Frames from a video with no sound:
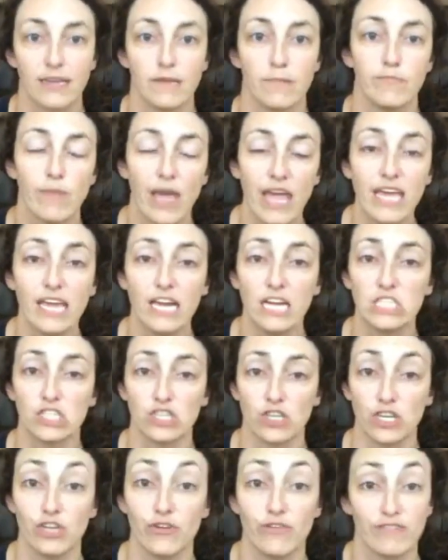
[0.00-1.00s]
making
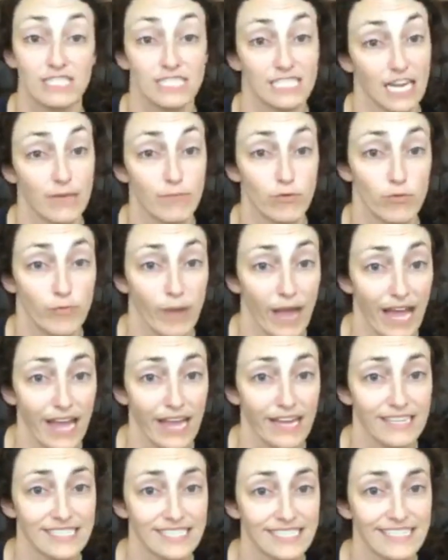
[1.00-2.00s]
sure you have a stable
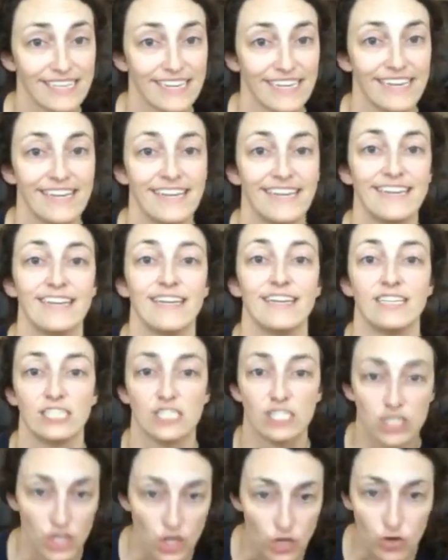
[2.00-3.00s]
base
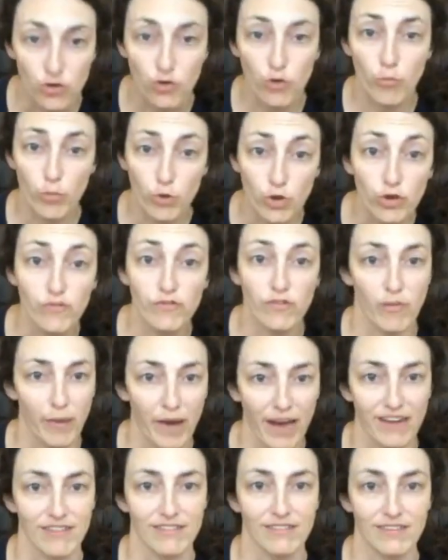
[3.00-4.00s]
to move the
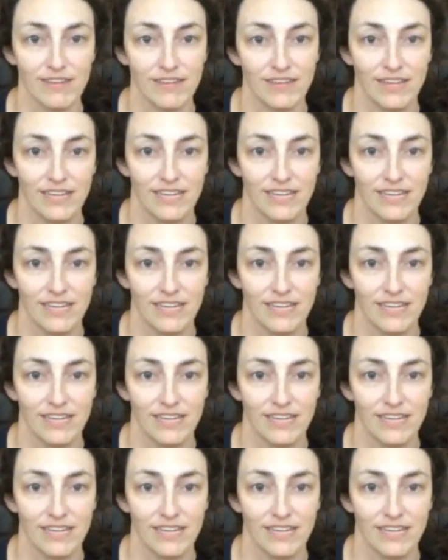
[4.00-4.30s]
pedal,